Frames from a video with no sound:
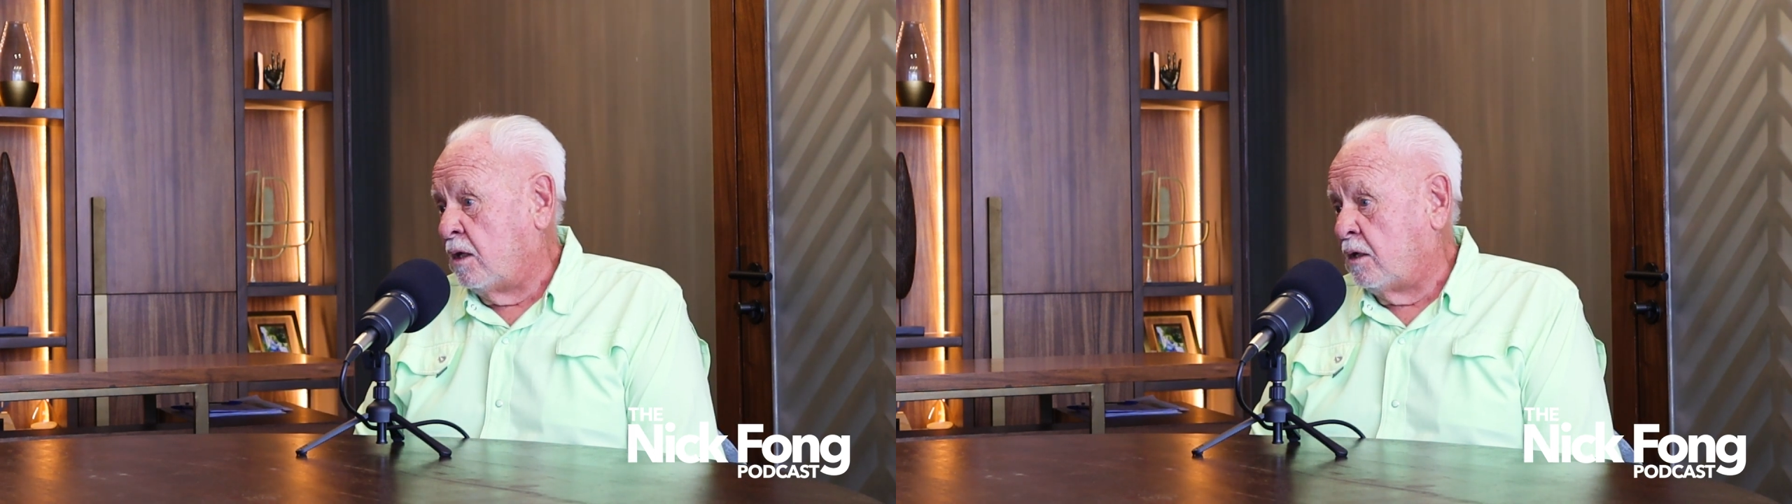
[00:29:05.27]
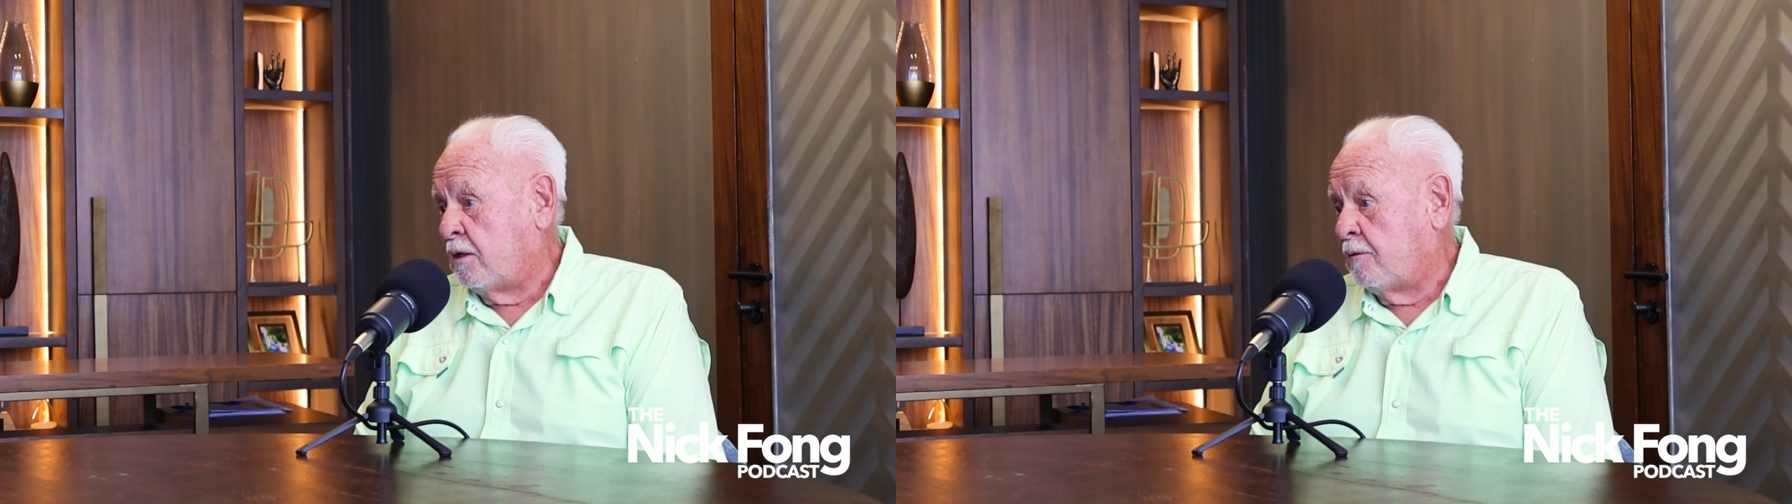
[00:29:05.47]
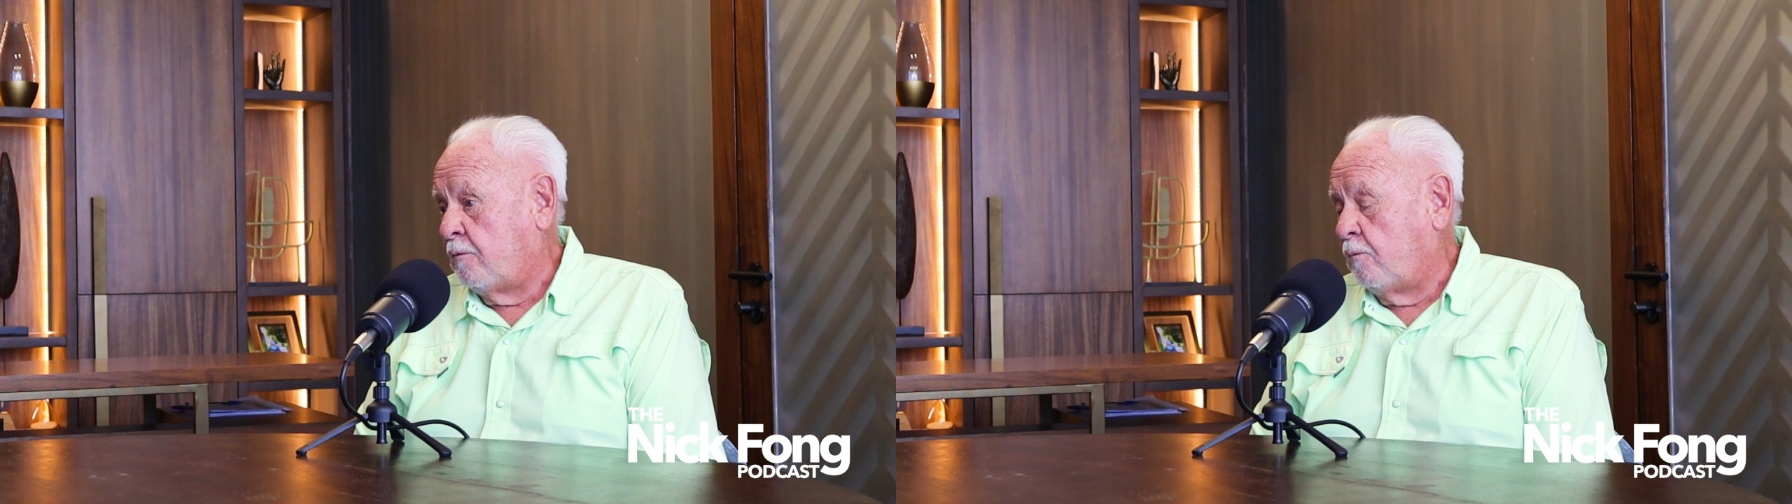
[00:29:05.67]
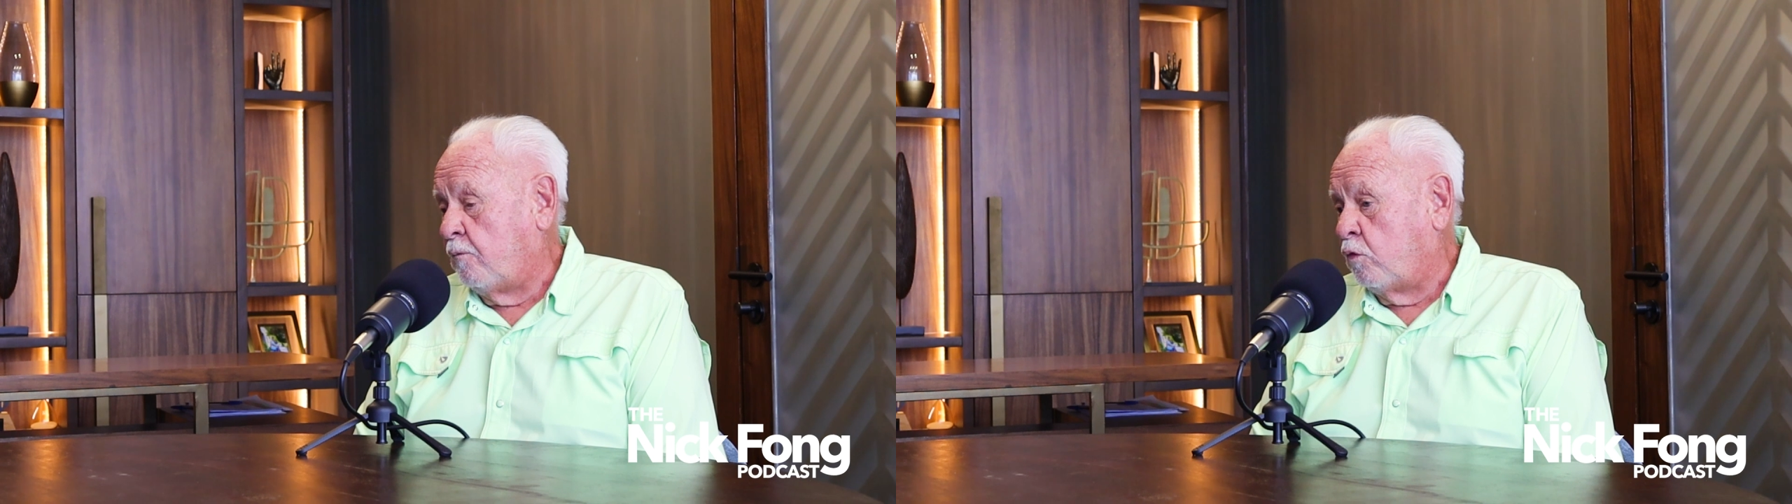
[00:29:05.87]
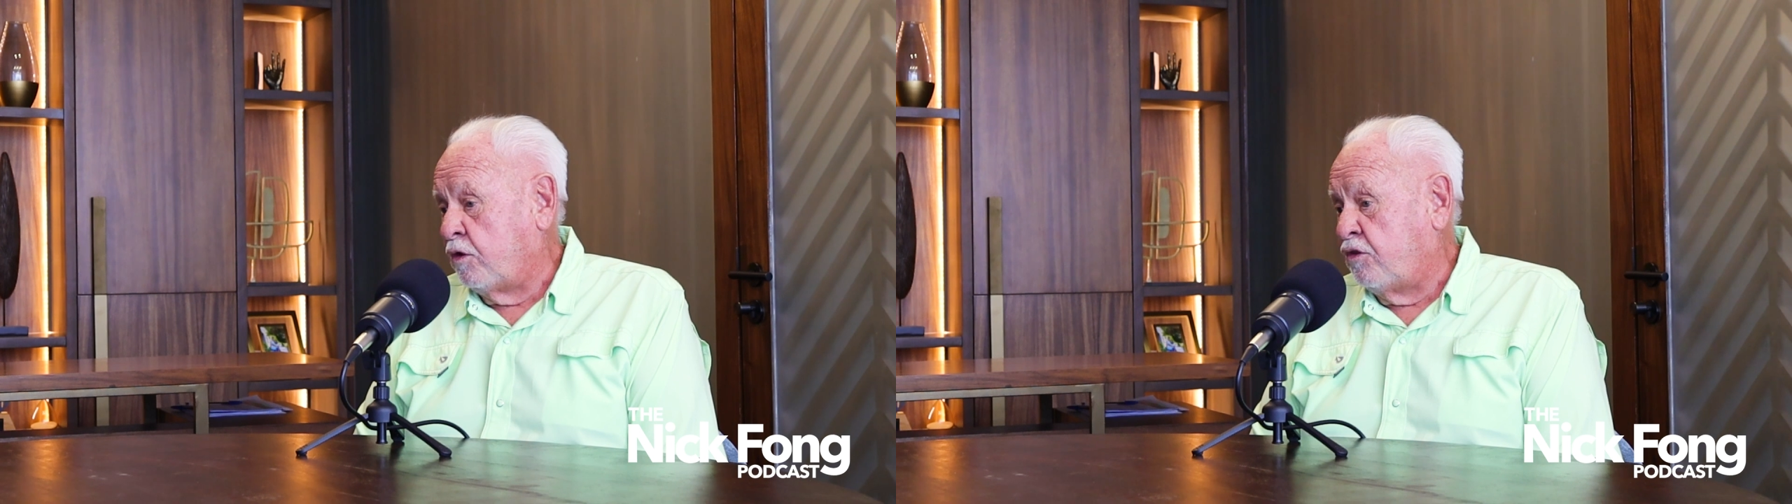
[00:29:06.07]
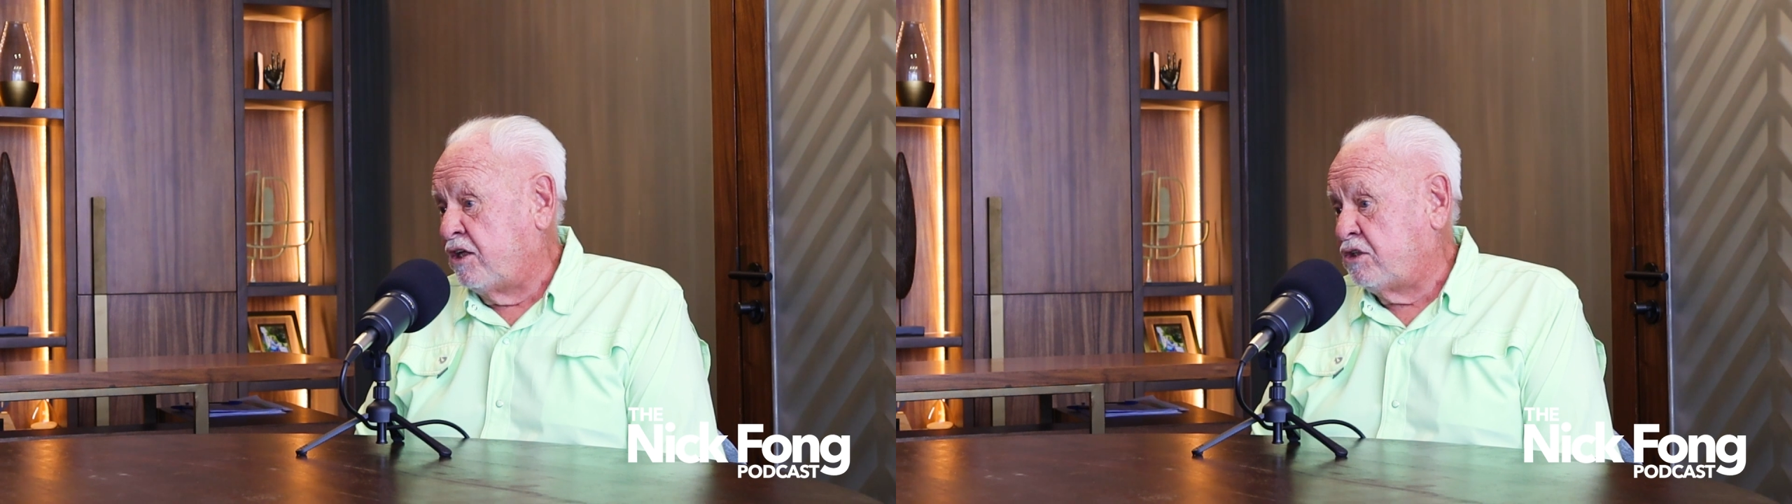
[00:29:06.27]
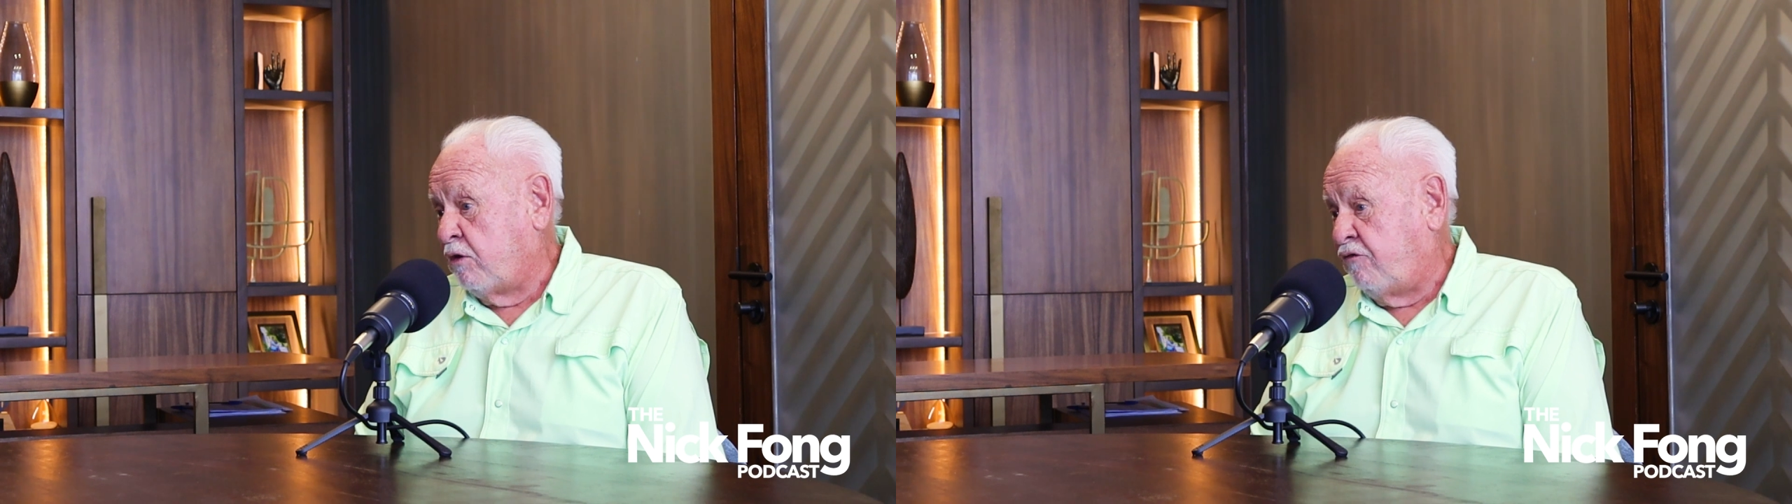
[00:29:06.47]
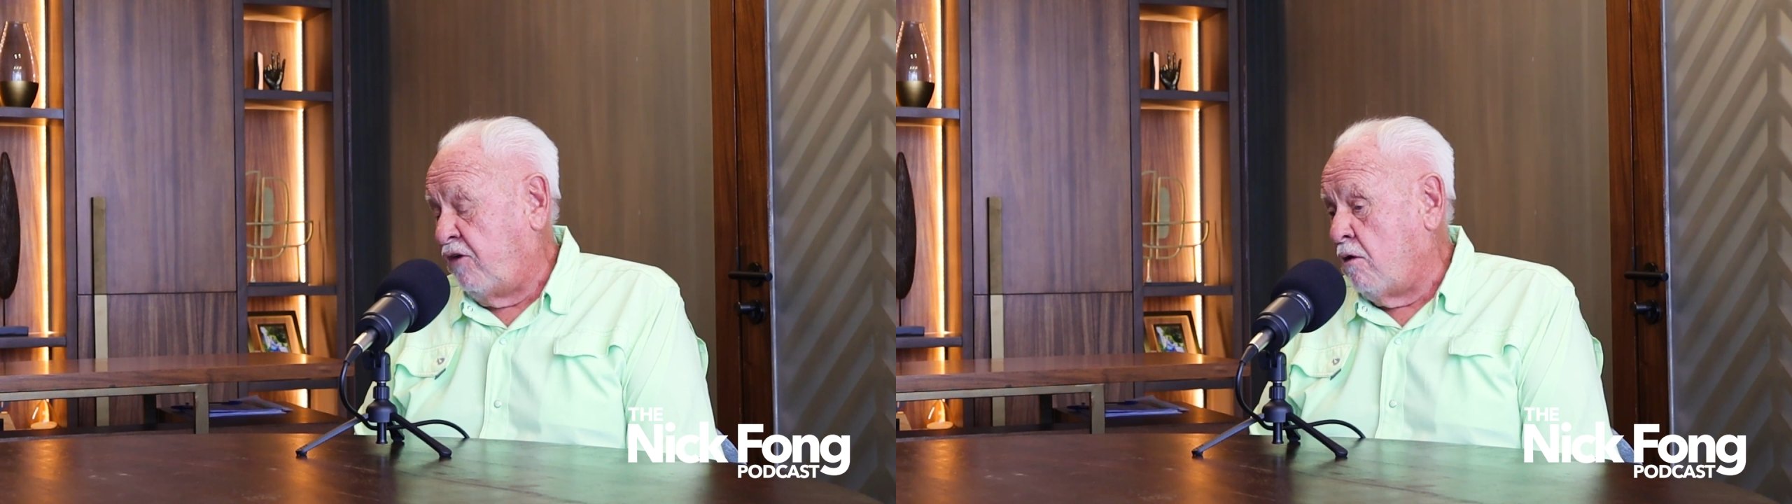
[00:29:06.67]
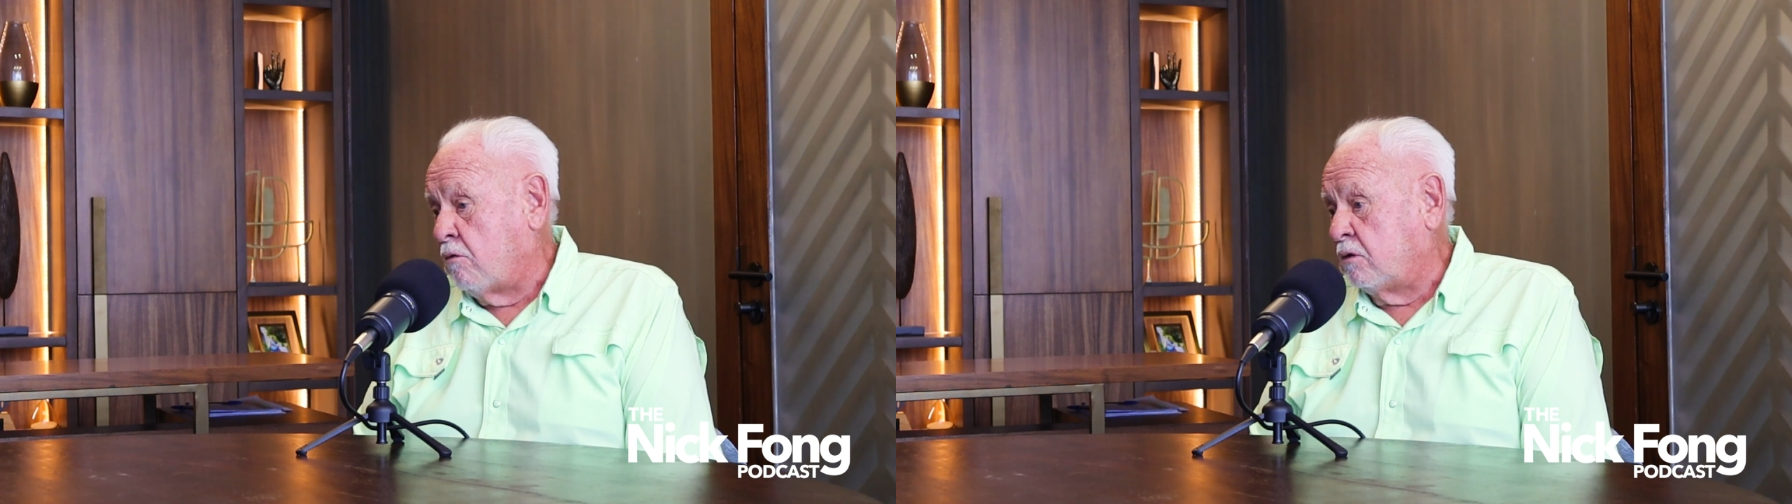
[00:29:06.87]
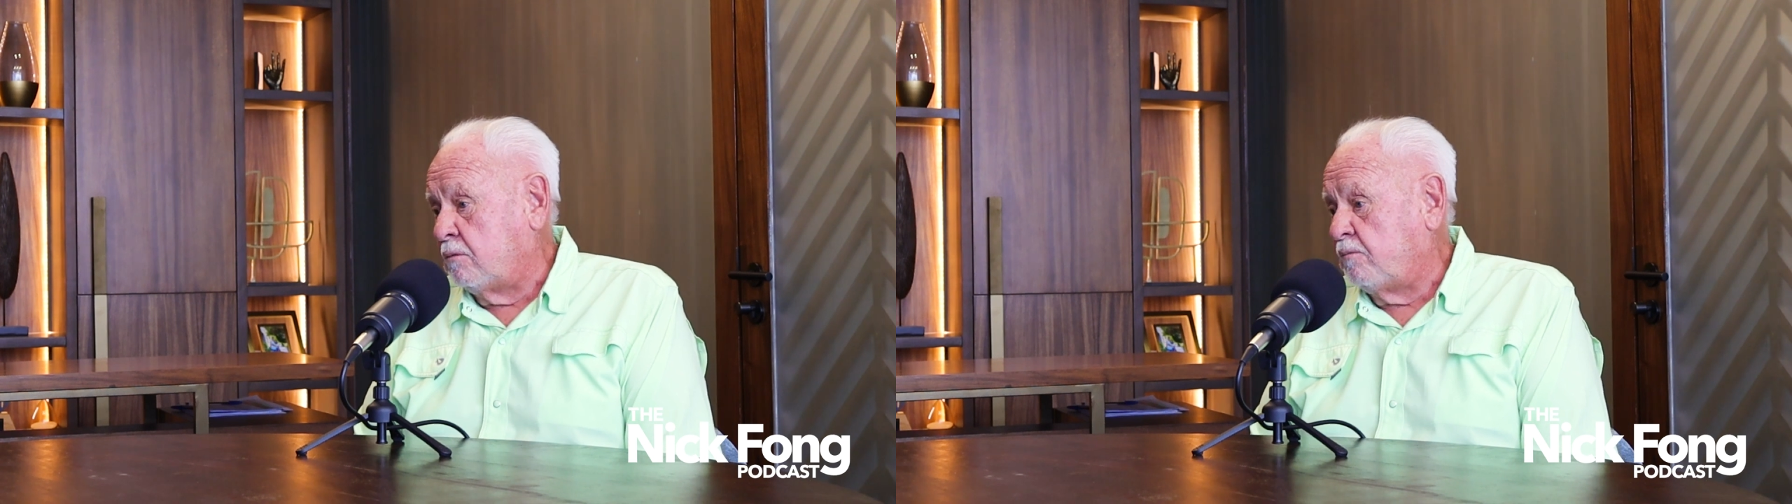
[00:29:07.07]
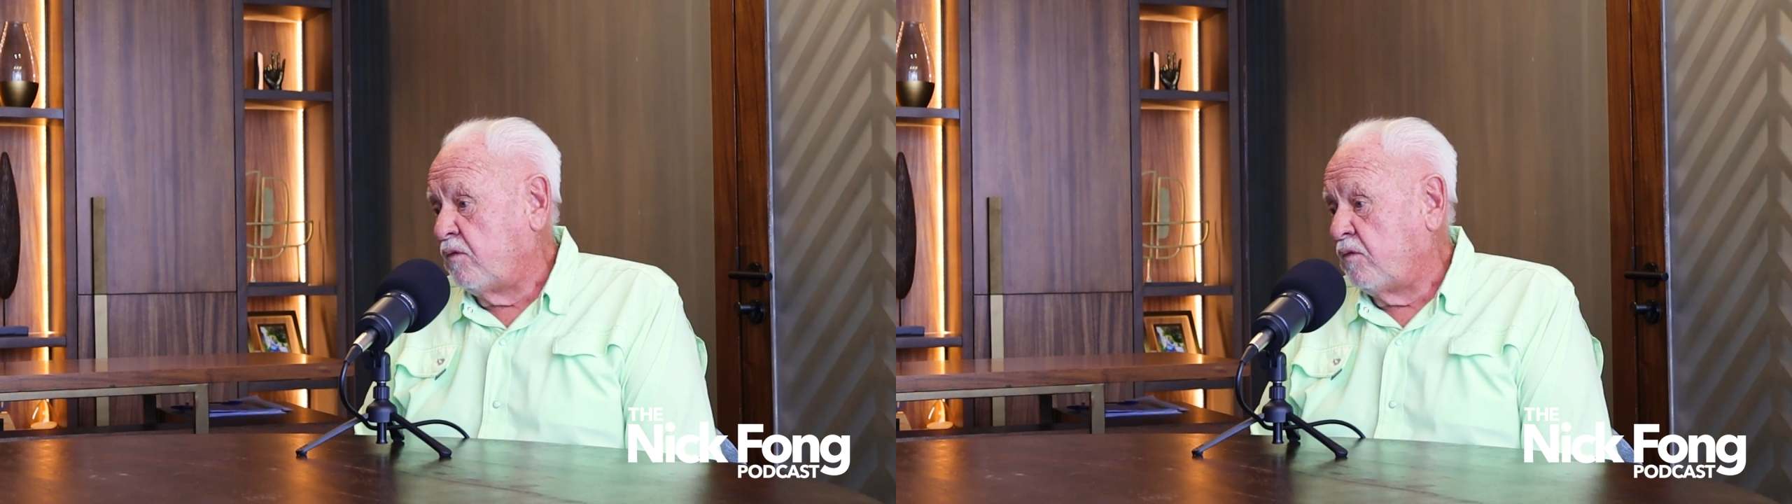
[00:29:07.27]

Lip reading: one of the things we found